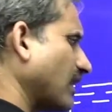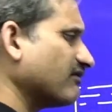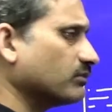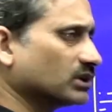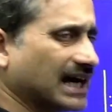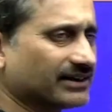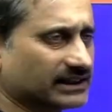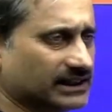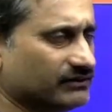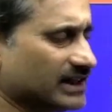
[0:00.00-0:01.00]

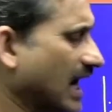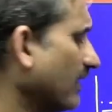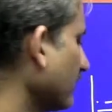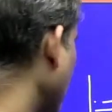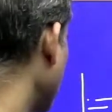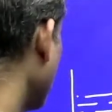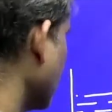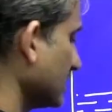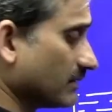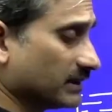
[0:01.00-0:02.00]
molarity. We
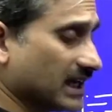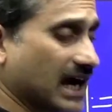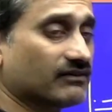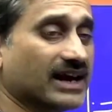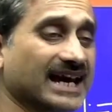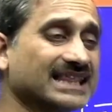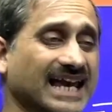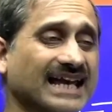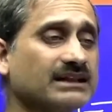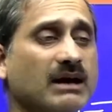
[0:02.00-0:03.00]
can simply have
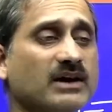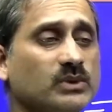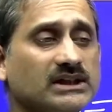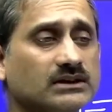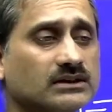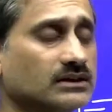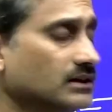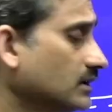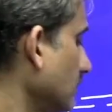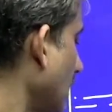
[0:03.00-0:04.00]
N by V,
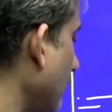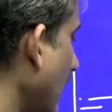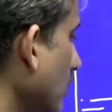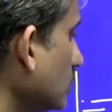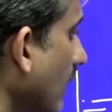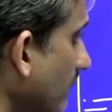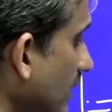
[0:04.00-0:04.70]
amount per